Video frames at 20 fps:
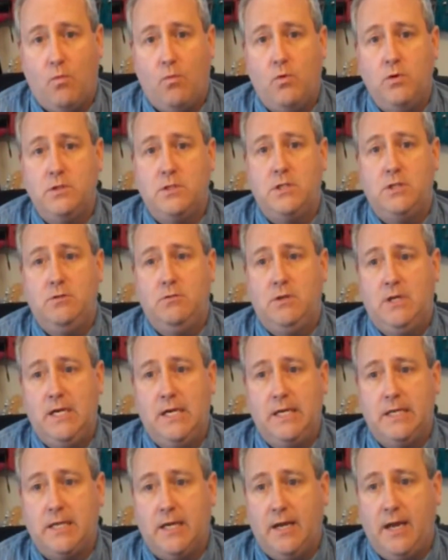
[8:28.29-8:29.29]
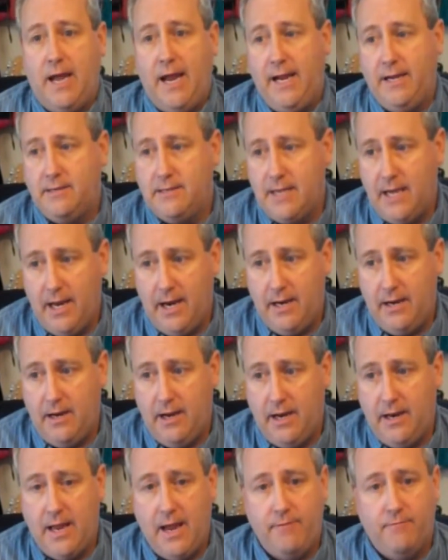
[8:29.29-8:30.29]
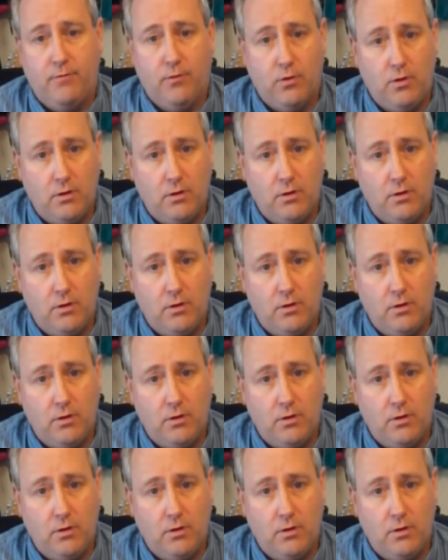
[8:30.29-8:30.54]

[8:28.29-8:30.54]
once you get a tenant and they've